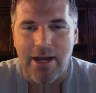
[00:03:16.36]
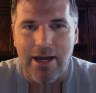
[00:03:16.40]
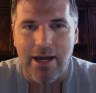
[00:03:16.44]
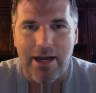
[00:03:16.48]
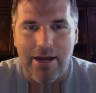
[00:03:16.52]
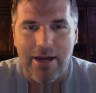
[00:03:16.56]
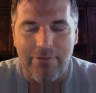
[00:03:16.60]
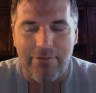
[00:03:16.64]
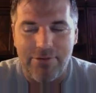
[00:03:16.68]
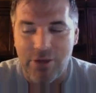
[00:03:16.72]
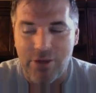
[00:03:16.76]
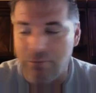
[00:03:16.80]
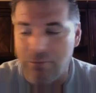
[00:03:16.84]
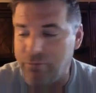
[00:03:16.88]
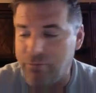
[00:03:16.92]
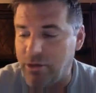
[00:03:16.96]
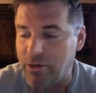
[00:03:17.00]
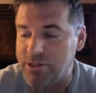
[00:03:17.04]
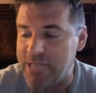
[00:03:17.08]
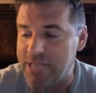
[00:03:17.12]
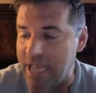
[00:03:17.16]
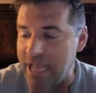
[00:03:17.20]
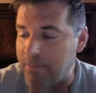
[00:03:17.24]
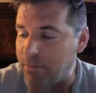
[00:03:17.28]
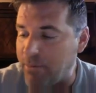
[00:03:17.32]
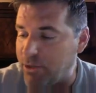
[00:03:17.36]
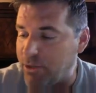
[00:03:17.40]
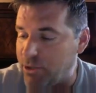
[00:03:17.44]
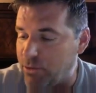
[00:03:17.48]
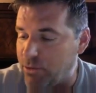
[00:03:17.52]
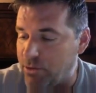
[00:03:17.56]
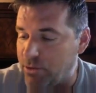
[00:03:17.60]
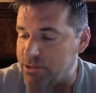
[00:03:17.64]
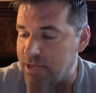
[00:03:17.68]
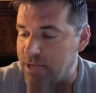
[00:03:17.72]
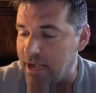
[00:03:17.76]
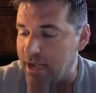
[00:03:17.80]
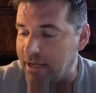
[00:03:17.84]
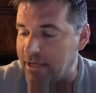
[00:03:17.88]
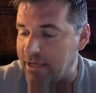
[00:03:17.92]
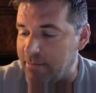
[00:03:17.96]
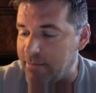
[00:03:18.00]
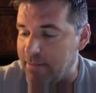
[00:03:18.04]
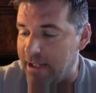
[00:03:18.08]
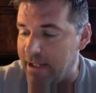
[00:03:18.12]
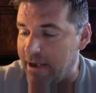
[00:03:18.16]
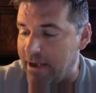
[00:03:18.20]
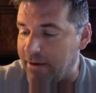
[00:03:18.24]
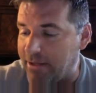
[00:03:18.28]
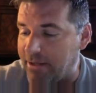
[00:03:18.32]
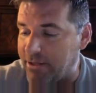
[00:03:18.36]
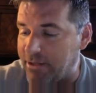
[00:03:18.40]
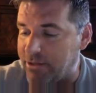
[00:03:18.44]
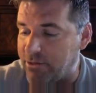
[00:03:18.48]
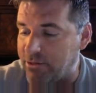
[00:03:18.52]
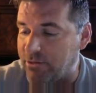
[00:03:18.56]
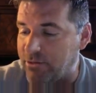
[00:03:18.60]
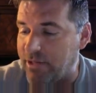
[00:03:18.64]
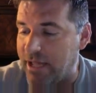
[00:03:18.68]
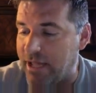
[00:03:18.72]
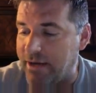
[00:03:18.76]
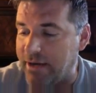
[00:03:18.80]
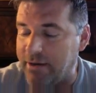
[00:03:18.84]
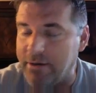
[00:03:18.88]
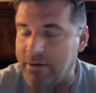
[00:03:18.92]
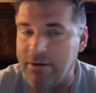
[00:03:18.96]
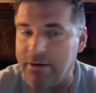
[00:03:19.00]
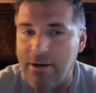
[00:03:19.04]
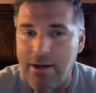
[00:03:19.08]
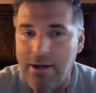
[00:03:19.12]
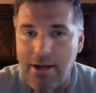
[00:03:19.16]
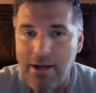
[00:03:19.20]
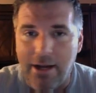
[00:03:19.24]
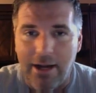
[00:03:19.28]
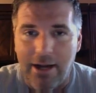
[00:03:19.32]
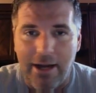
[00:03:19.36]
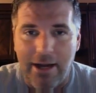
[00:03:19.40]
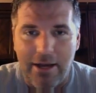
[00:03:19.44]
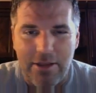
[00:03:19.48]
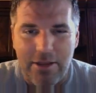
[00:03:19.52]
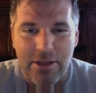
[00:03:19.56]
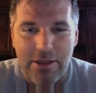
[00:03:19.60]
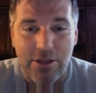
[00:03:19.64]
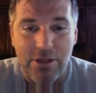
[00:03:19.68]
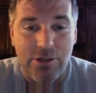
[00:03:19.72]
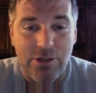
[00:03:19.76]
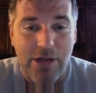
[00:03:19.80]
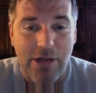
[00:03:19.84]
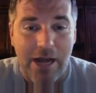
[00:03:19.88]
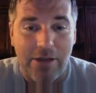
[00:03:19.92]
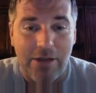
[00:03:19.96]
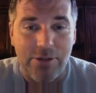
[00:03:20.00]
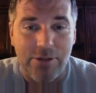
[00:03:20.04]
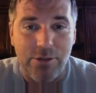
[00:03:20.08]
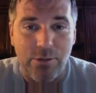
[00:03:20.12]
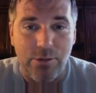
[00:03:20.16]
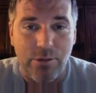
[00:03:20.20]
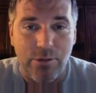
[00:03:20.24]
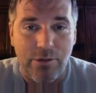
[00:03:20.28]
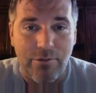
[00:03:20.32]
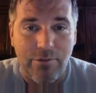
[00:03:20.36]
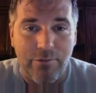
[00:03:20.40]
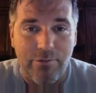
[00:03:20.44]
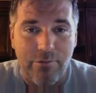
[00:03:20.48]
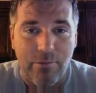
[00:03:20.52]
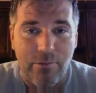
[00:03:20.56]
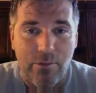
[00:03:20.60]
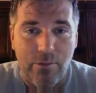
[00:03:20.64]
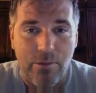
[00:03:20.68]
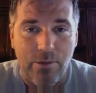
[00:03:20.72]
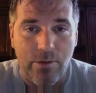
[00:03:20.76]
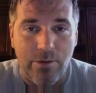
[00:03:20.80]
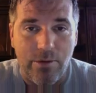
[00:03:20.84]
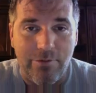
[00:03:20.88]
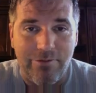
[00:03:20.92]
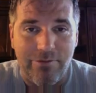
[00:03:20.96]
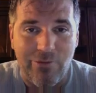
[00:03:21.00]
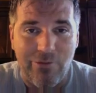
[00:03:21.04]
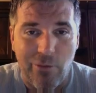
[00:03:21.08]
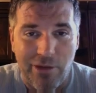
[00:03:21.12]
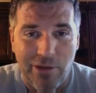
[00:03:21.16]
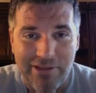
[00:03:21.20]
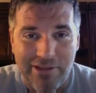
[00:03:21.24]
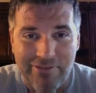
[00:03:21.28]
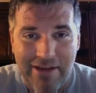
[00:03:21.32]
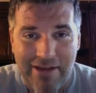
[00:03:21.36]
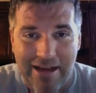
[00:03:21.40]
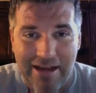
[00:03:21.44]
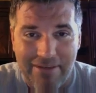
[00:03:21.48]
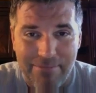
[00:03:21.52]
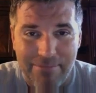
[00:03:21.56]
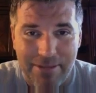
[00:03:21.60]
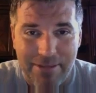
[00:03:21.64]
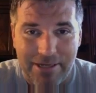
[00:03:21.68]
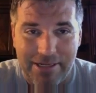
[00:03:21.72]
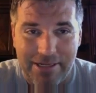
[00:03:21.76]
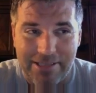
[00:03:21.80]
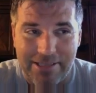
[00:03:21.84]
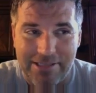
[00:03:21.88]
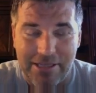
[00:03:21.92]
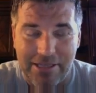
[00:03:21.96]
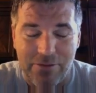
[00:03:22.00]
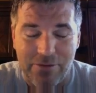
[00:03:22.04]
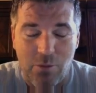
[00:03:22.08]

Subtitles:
So, for example, you were talking about in your letter that you talked to her for 45 minutes.